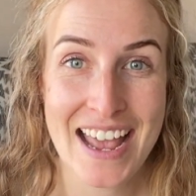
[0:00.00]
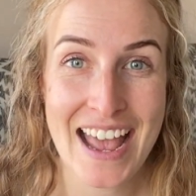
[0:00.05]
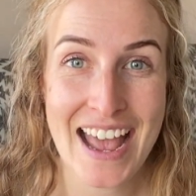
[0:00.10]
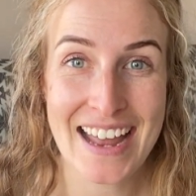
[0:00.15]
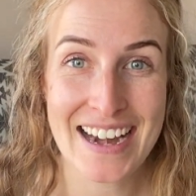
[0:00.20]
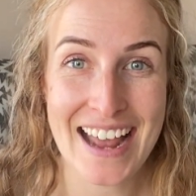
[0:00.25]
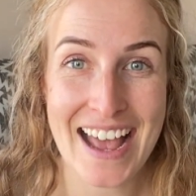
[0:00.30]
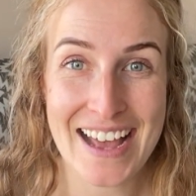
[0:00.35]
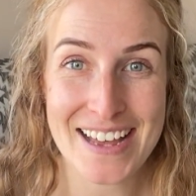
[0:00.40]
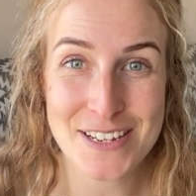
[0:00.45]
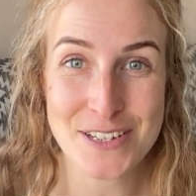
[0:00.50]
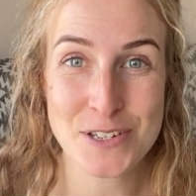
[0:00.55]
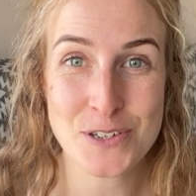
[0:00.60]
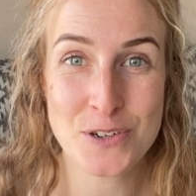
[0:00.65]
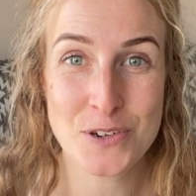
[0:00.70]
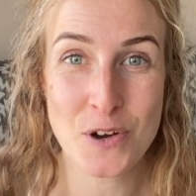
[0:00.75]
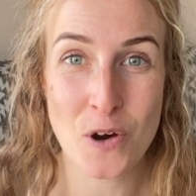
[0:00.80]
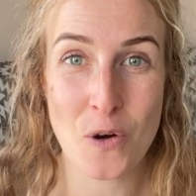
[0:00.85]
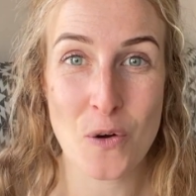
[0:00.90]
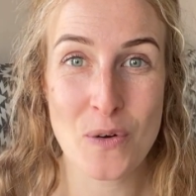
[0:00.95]
And as you
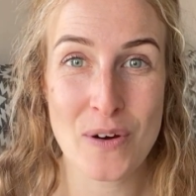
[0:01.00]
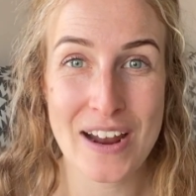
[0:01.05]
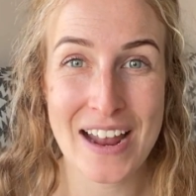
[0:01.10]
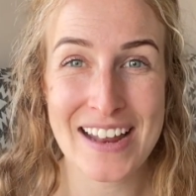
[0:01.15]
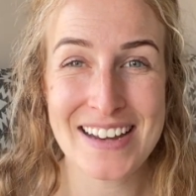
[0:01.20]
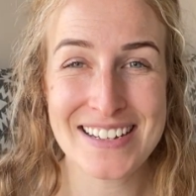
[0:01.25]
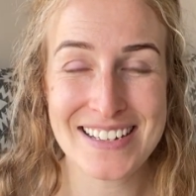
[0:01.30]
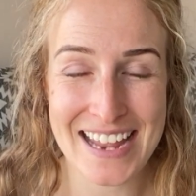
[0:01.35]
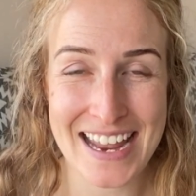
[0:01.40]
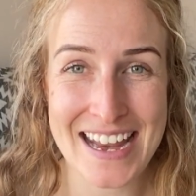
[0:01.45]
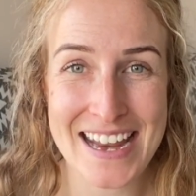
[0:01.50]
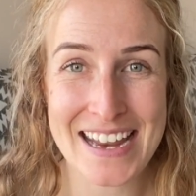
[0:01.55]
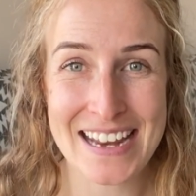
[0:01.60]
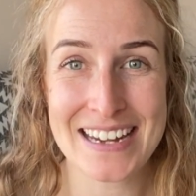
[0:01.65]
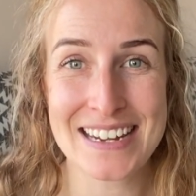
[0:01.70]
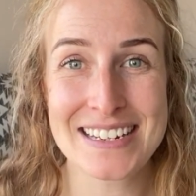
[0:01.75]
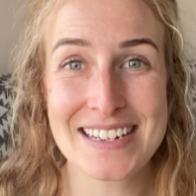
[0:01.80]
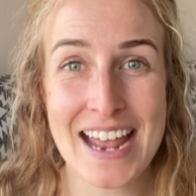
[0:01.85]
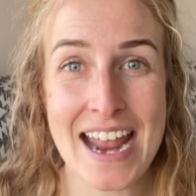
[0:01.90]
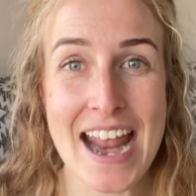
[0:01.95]
go day
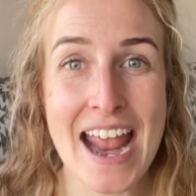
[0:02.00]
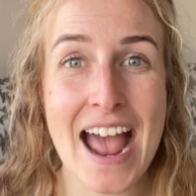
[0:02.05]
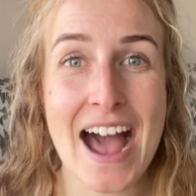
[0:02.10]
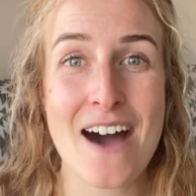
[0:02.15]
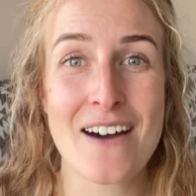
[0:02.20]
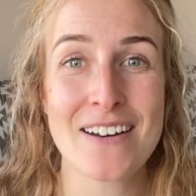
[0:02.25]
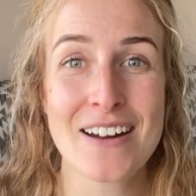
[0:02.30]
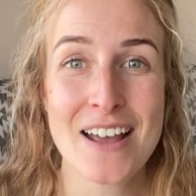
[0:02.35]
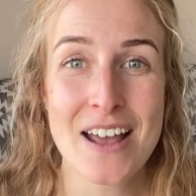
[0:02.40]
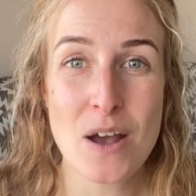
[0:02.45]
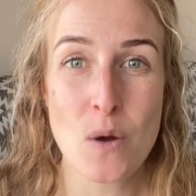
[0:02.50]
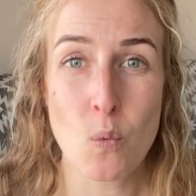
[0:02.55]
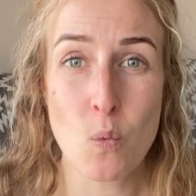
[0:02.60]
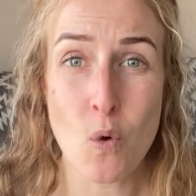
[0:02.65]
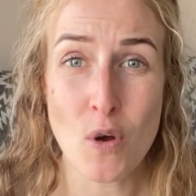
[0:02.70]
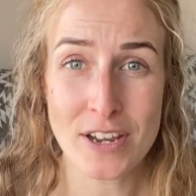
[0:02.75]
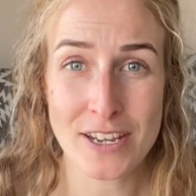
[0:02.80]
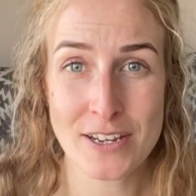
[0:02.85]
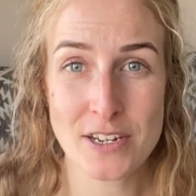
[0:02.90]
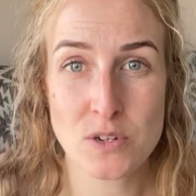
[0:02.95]
in, day out,
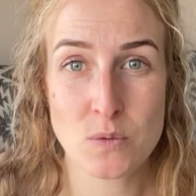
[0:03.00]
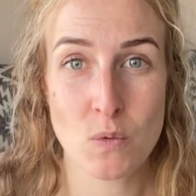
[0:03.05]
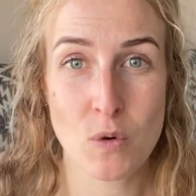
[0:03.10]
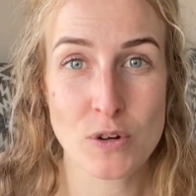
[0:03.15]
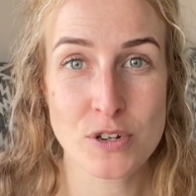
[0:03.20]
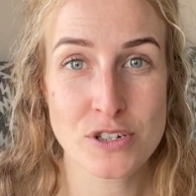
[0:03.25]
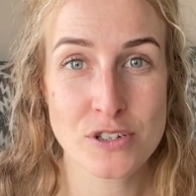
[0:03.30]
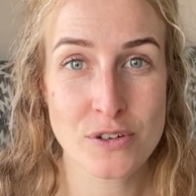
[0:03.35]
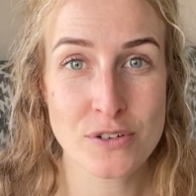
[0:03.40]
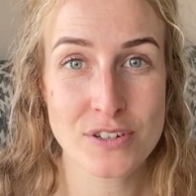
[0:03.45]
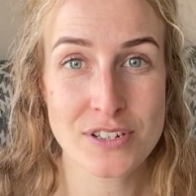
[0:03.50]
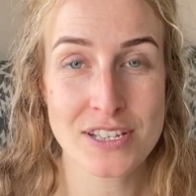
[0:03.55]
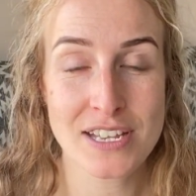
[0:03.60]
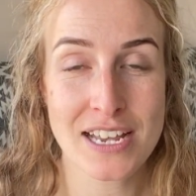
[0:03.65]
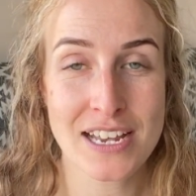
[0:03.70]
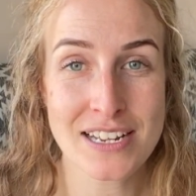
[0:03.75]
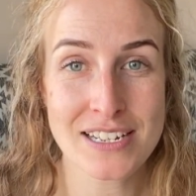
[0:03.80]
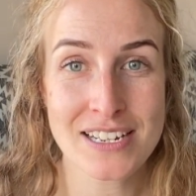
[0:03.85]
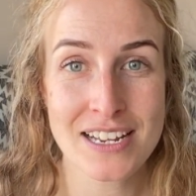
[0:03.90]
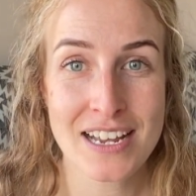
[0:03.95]
working towards those
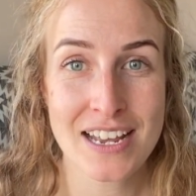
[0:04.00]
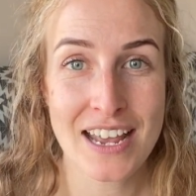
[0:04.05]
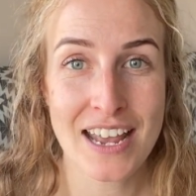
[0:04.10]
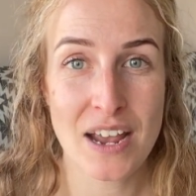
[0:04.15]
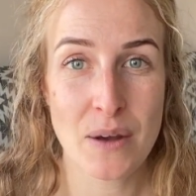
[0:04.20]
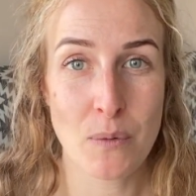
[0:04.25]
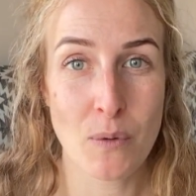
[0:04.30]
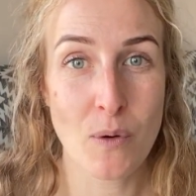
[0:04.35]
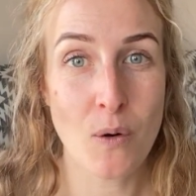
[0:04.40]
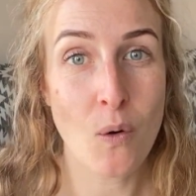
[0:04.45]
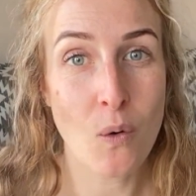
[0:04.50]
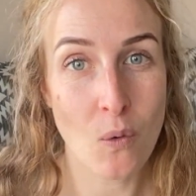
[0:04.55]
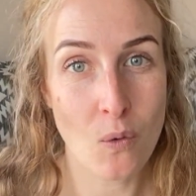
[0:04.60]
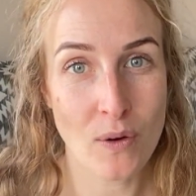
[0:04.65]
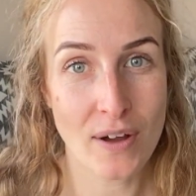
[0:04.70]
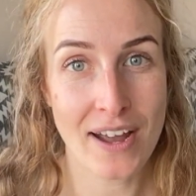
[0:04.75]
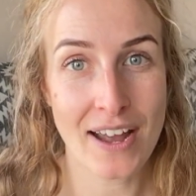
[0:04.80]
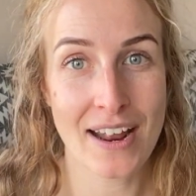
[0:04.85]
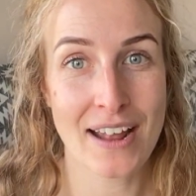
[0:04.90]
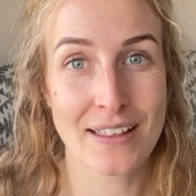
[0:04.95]
things, it will
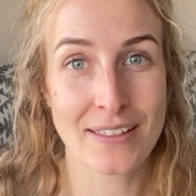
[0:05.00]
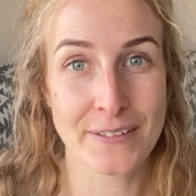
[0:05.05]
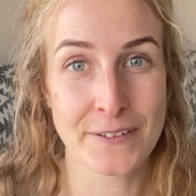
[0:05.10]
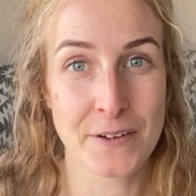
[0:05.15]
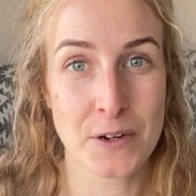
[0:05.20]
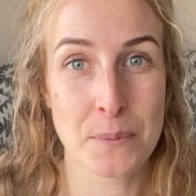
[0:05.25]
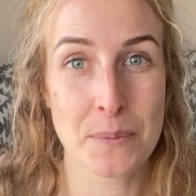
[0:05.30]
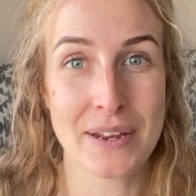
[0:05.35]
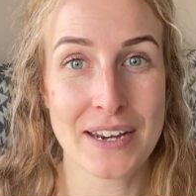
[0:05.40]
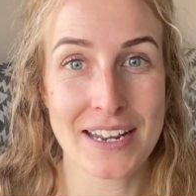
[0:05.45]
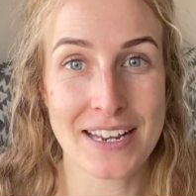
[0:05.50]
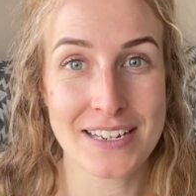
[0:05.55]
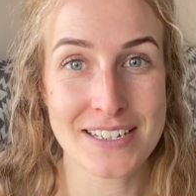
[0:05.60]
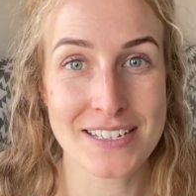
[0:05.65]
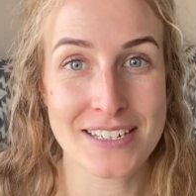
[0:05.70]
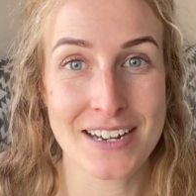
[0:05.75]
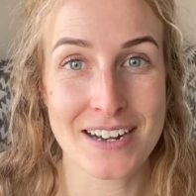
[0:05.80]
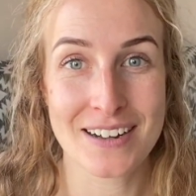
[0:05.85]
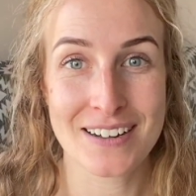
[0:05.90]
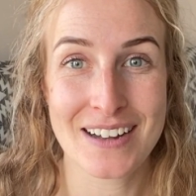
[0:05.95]
all get a little bit
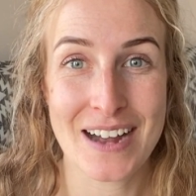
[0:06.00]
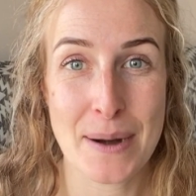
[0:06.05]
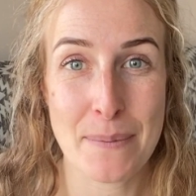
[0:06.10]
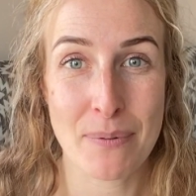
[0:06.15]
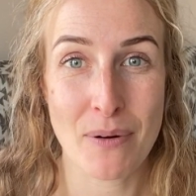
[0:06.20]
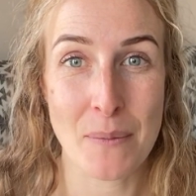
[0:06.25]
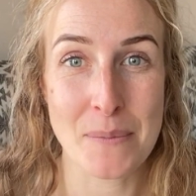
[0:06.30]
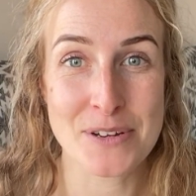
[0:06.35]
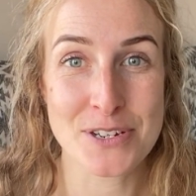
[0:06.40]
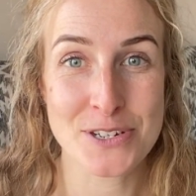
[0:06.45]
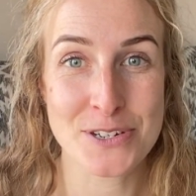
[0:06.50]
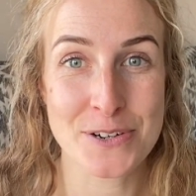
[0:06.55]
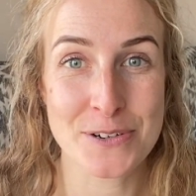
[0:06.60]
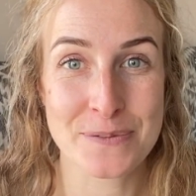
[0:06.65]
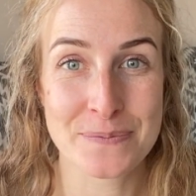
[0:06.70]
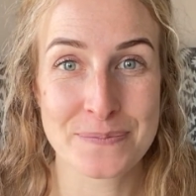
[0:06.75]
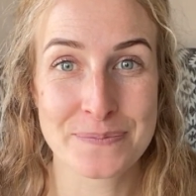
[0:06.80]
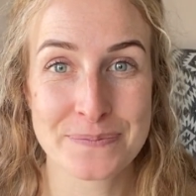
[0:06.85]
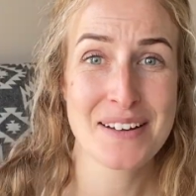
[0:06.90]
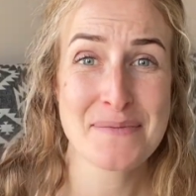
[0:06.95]
easier. I promise you.